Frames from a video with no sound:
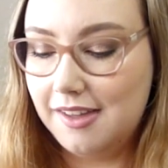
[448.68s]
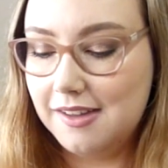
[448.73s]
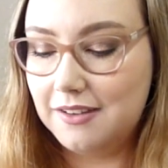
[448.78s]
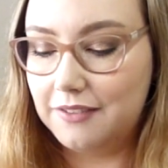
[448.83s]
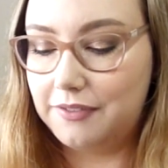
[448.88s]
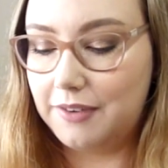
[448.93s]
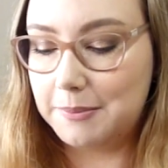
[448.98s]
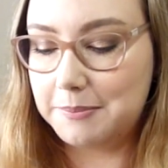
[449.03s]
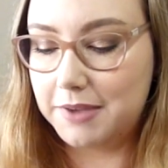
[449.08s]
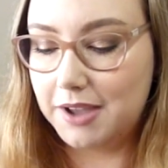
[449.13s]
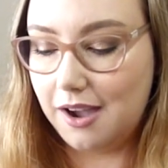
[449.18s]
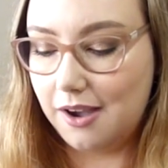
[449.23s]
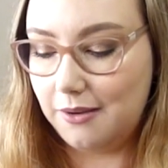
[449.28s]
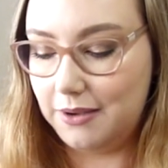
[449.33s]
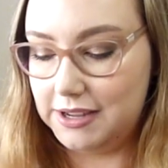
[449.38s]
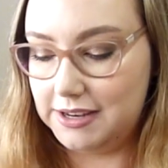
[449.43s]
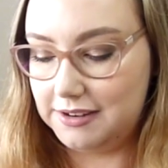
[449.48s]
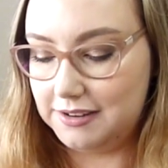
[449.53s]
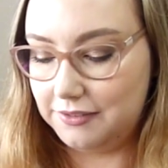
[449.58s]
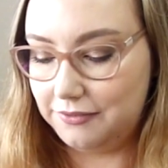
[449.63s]
if I'm
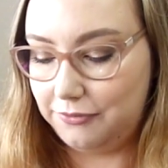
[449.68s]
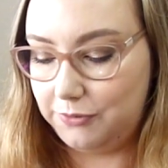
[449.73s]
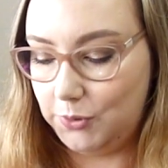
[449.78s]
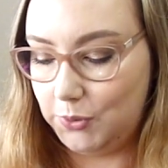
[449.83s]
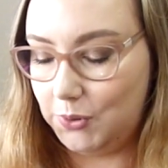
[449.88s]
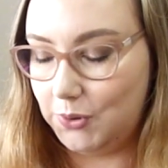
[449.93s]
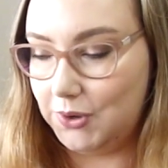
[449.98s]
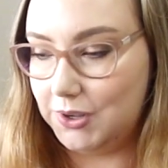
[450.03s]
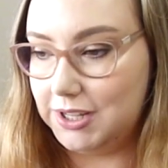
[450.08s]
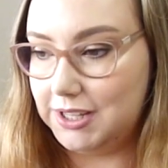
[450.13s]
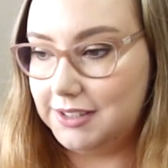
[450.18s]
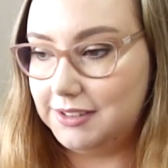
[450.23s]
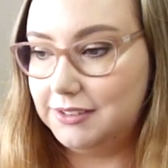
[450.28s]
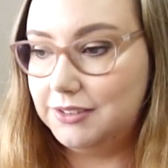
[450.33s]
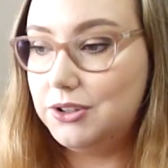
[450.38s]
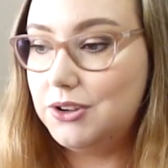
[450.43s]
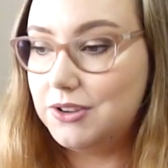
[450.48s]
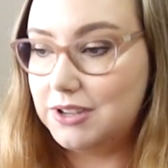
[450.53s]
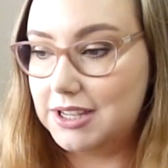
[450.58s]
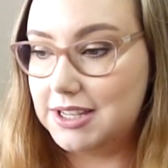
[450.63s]
going for
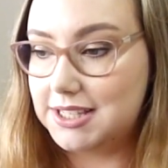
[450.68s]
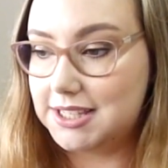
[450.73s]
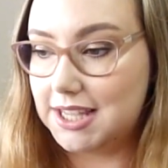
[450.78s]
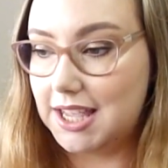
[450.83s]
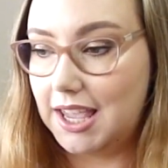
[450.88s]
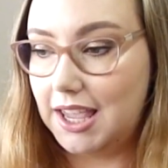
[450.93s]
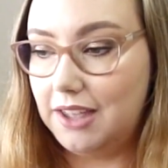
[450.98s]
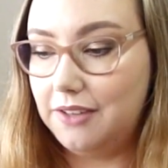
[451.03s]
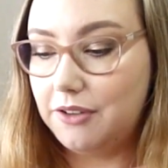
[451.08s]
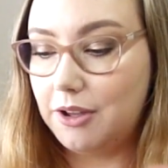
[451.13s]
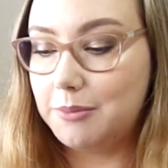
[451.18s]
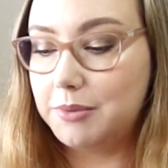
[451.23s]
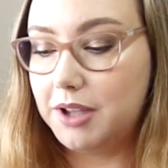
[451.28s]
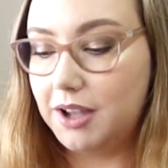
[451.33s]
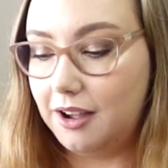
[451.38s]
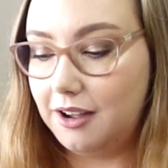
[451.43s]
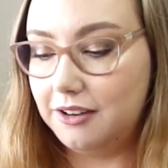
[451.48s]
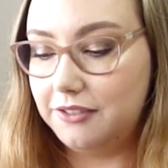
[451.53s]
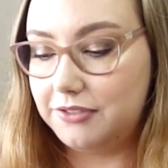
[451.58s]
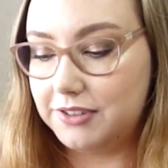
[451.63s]
New Year's Eve, I'm
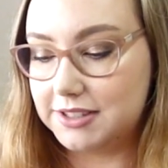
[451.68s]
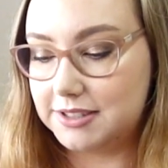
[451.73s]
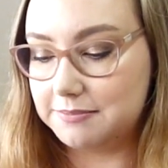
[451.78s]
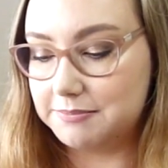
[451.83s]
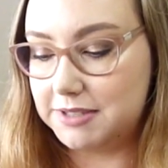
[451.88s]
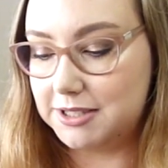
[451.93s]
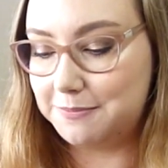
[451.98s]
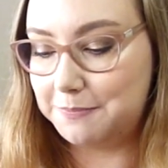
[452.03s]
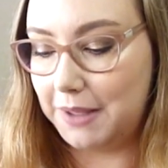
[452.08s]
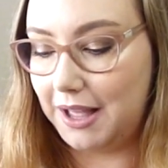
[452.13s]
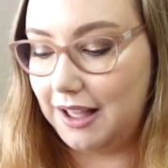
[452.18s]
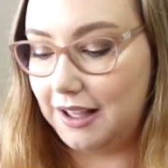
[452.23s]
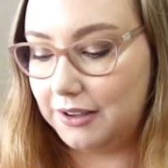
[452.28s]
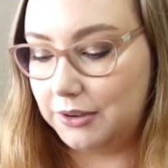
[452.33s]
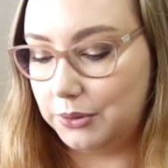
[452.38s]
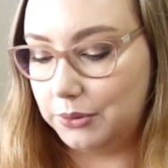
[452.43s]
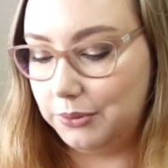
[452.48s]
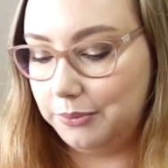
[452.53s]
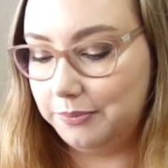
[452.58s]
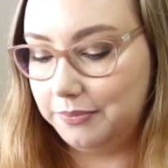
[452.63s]
going for some
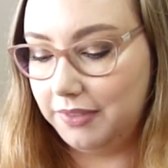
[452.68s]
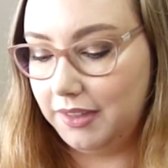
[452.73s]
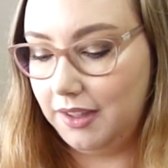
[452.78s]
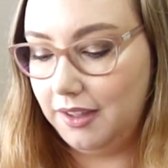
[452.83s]
sparkle.